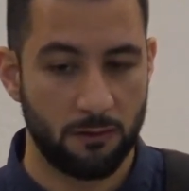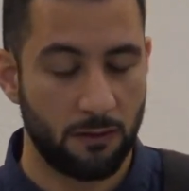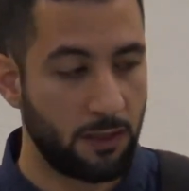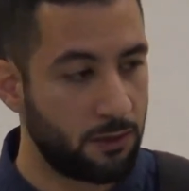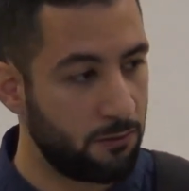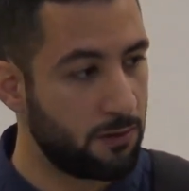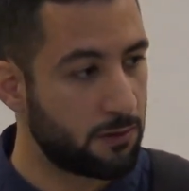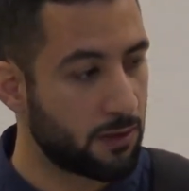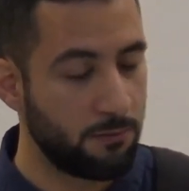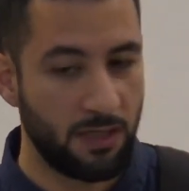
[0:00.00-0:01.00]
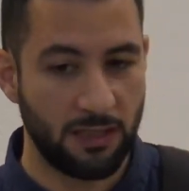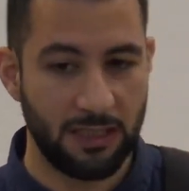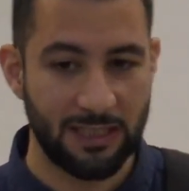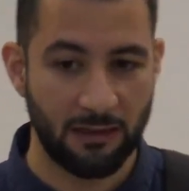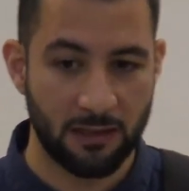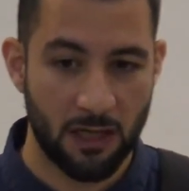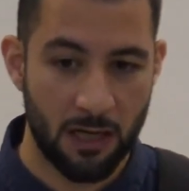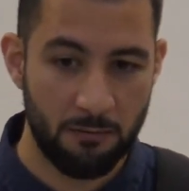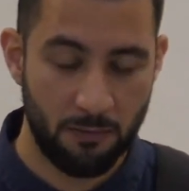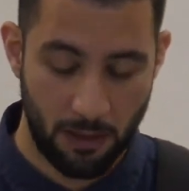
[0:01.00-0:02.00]
the Jewish communities at the
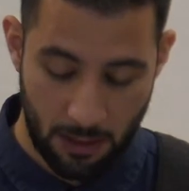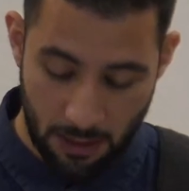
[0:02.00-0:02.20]
time,